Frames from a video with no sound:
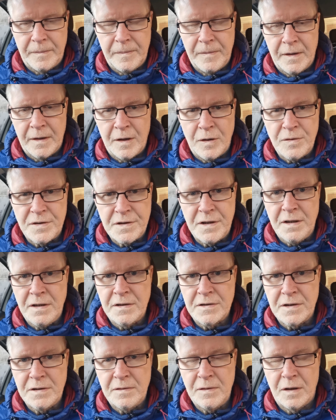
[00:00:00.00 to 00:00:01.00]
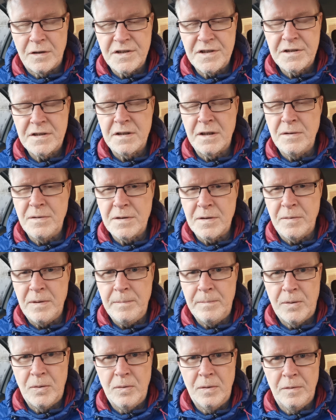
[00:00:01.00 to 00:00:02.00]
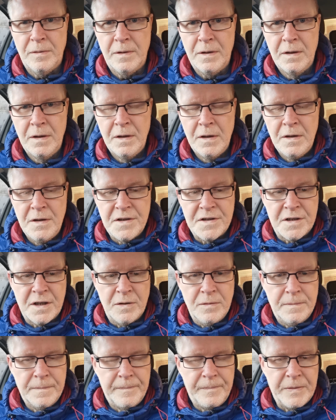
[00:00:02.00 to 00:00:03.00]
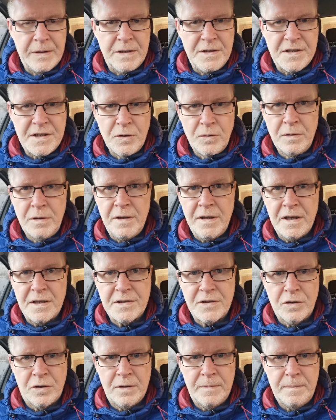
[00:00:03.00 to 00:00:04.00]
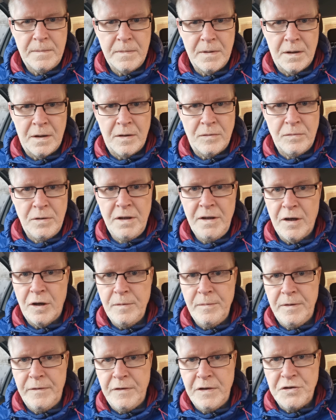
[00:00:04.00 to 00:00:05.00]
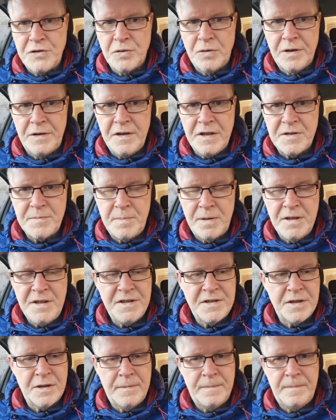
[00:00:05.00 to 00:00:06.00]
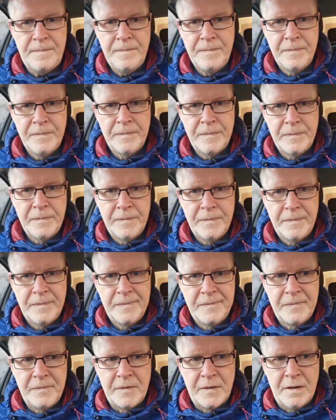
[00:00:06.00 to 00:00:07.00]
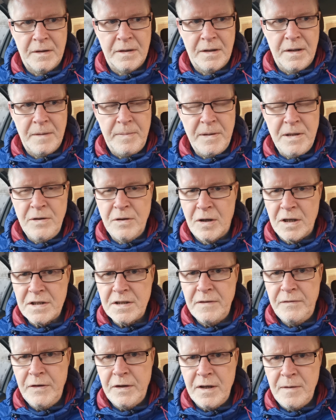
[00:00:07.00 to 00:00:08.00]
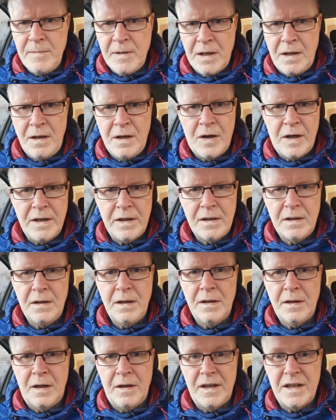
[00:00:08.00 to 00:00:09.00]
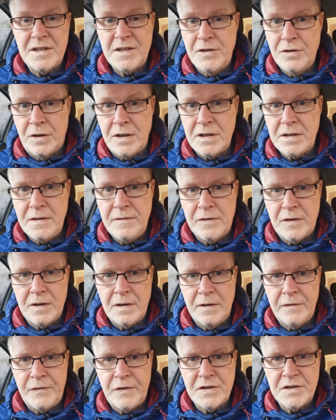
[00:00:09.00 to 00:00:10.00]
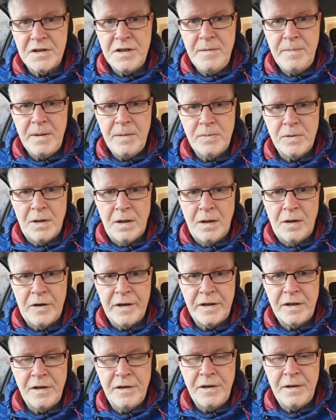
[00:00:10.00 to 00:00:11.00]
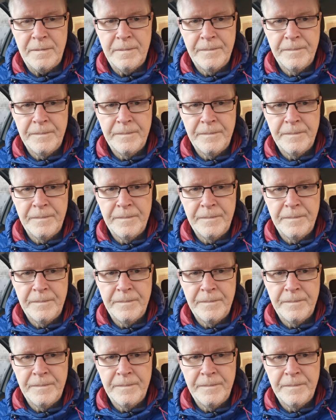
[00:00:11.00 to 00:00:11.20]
those things are, are, so so important so until the next time i really hope you've enjoyed this please um it'd be nice if you give me a like and that's nice if i if i see people are liking it